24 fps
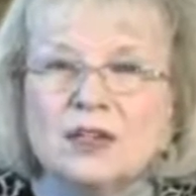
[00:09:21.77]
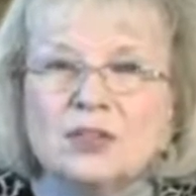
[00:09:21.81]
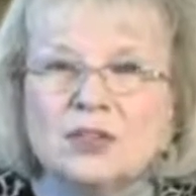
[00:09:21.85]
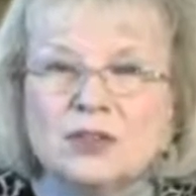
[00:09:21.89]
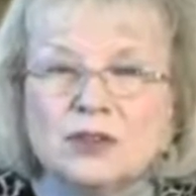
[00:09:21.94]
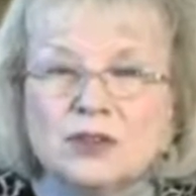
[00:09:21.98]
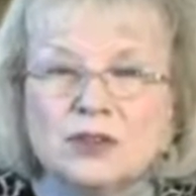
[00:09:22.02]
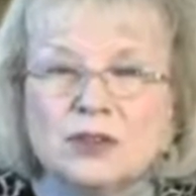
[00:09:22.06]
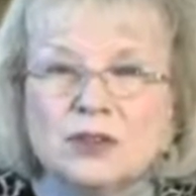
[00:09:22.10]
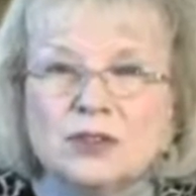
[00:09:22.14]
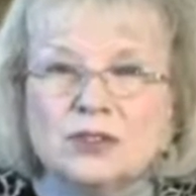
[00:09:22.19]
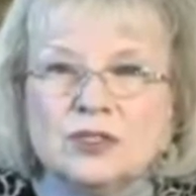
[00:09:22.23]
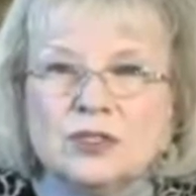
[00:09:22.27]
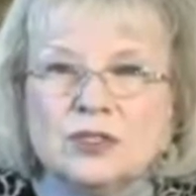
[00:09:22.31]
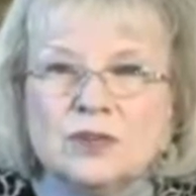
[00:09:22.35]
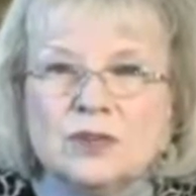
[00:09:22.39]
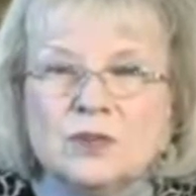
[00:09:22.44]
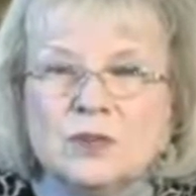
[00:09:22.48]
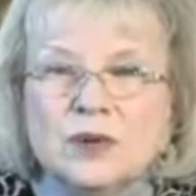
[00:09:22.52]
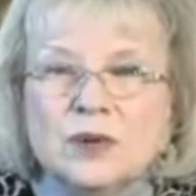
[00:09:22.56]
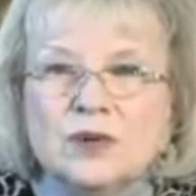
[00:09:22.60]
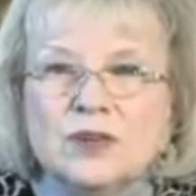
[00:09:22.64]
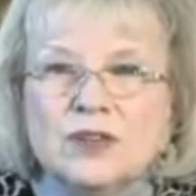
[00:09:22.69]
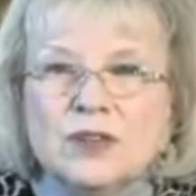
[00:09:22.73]
to, to
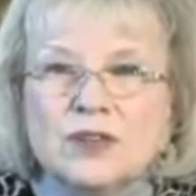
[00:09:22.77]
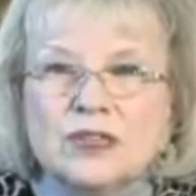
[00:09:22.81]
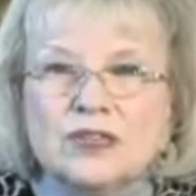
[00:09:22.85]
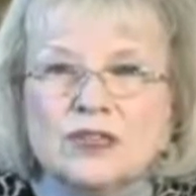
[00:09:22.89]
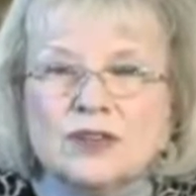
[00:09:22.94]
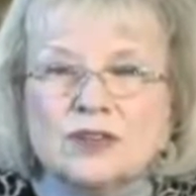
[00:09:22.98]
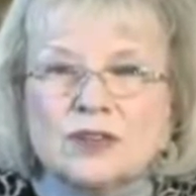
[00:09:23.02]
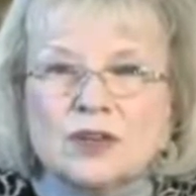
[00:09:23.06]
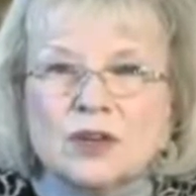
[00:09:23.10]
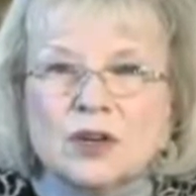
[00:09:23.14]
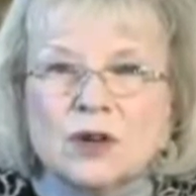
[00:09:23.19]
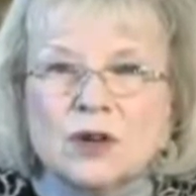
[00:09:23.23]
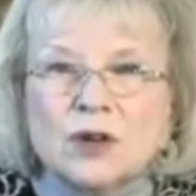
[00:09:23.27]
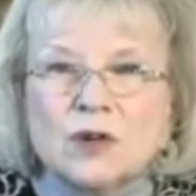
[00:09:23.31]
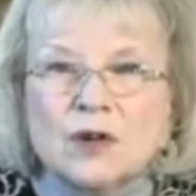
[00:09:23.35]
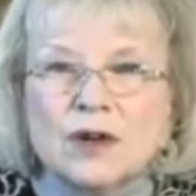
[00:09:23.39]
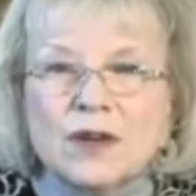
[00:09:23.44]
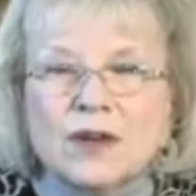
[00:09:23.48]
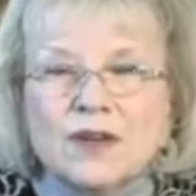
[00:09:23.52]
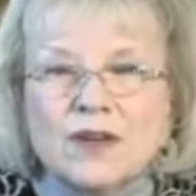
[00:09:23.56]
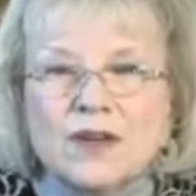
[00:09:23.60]
move into the glory,